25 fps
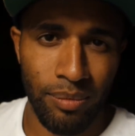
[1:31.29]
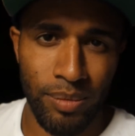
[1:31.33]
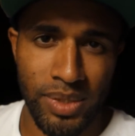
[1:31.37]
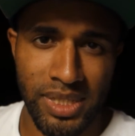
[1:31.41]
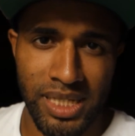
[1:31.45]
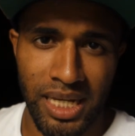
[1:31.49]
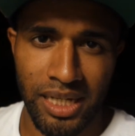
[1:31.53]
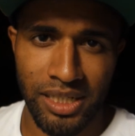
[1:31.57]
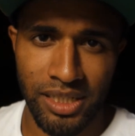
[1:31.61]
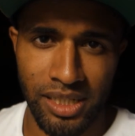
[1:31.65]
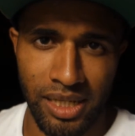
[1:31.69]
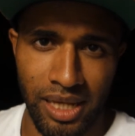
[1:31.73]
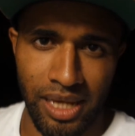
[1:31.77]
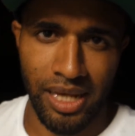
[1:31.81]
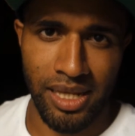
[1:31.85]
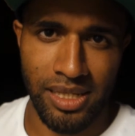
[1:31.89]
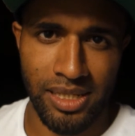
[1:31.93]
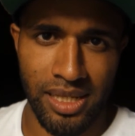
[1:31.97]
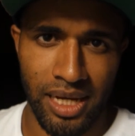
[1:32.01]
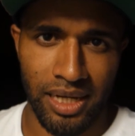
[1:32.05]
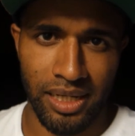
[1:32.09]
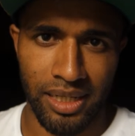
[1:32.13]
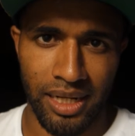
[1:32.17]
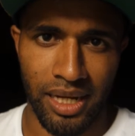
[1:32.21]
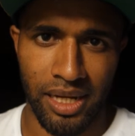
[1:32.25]
It's actually
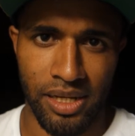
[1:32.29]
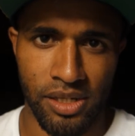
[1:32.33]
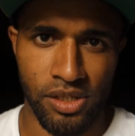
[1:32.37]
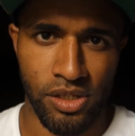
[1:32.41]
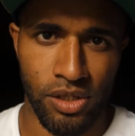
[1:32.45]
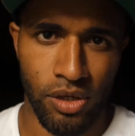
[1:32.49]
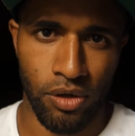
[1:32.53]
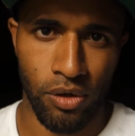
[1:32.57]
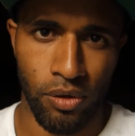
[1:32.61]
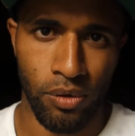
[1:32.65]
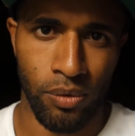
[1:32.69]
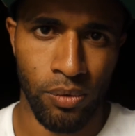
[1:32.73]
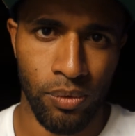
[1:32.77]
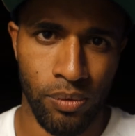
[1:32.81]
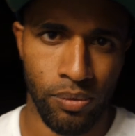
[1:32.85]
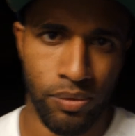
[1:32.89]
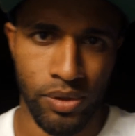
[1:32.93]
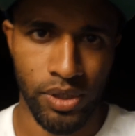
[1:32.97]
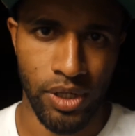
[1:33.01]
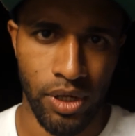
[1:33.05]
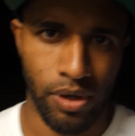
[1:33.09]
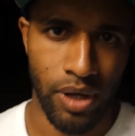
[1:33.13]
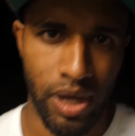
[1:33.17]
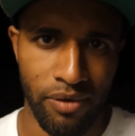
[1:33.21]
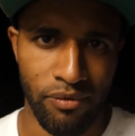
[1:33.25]
Anzac Day, so
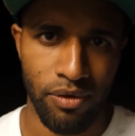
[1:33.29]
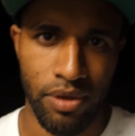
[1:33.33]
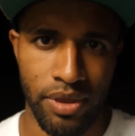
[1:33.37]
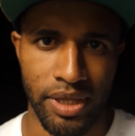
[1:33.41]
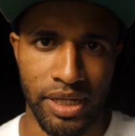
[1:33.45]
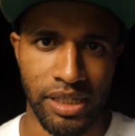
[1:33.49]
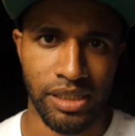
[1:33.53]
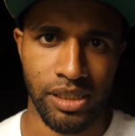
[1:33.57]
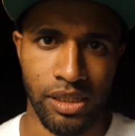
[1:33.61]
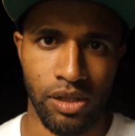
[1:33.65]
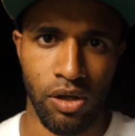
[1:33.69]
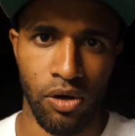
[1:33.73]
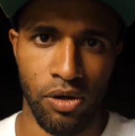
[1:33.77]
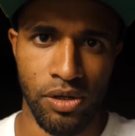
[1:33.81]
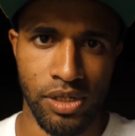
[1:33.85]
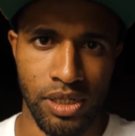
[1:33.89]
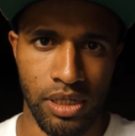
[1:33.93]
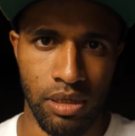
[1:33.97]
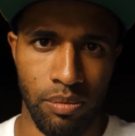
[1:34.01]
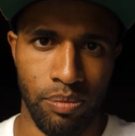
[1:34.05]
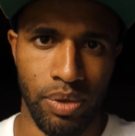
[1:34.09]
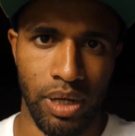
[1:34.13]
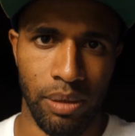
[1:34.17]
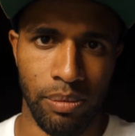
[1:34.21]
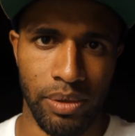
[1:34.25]
you know everything's closed
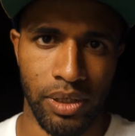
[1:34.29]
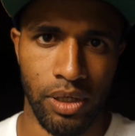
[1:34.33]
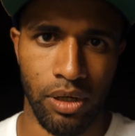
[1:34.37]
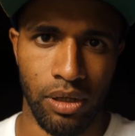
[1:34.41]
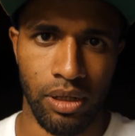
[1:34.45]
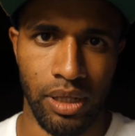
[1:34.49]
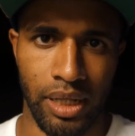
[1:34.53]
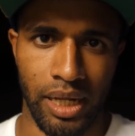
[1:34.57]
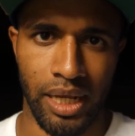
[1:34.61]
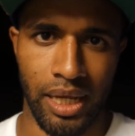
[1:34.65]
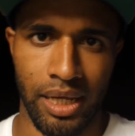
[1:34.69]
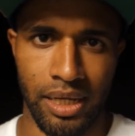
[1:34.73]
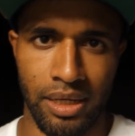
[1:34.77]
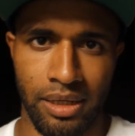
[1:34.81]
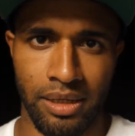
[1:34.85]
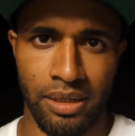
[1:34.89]
on a public holiday.